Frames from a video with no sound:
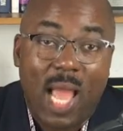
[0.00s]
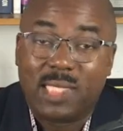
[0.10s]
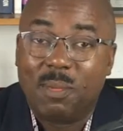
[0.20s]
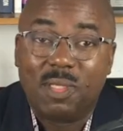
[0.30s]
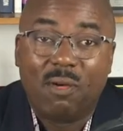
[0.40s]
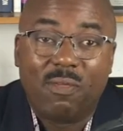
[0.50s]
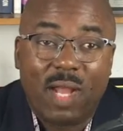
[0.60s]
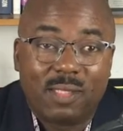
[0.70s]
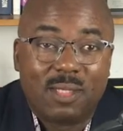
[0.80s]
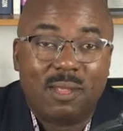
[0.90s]
As a matter of
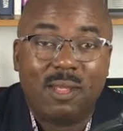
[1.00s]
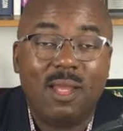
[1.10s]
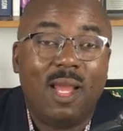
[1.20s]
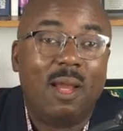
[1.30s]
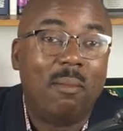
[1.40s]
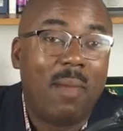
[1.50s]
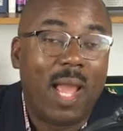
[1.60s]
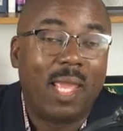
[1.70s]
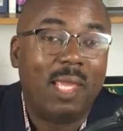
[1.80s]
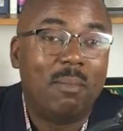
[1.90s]
fact,
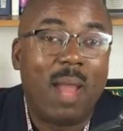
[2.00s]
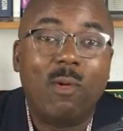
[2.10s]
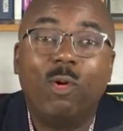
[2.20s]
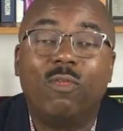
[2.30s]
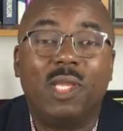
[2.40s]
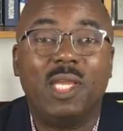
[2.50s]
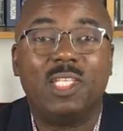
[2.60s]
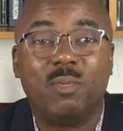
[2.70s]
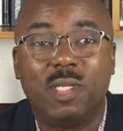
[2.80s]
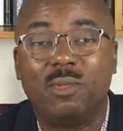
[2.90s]
my rule of
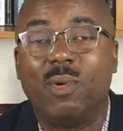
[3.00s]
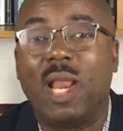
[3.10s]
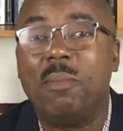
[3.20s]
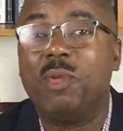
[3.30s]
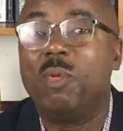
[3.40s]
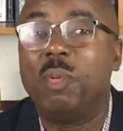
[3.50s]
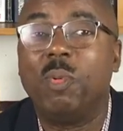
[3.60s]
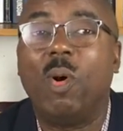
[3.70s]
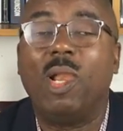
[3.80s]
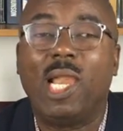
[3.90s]
engagement when I meet with
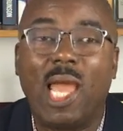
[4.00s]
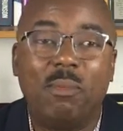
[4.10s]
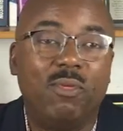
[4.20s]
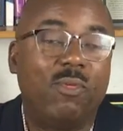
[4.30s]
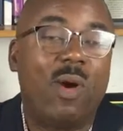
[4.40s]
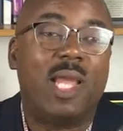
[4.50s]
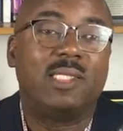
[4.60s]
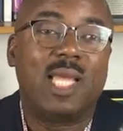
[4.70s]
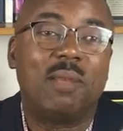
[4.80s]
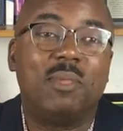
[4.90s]
people online before I
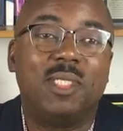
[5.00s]
start